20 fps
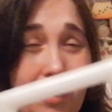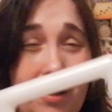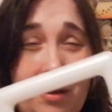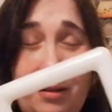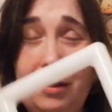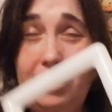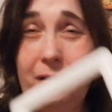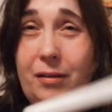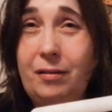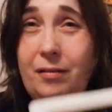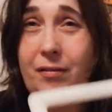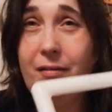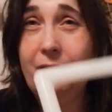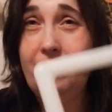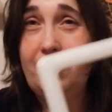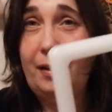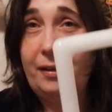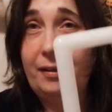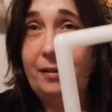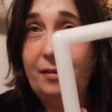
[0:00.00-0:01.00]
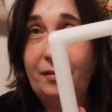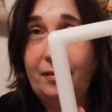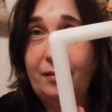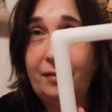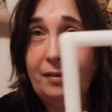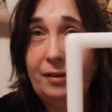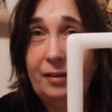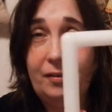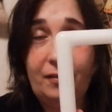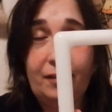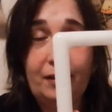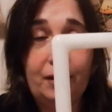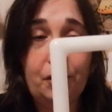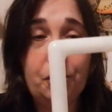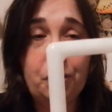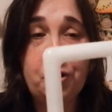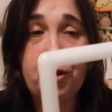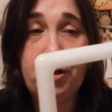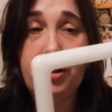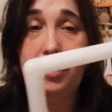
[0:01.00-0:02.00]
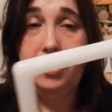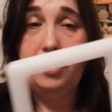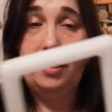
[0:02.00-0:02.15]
I think this is like the 6-inch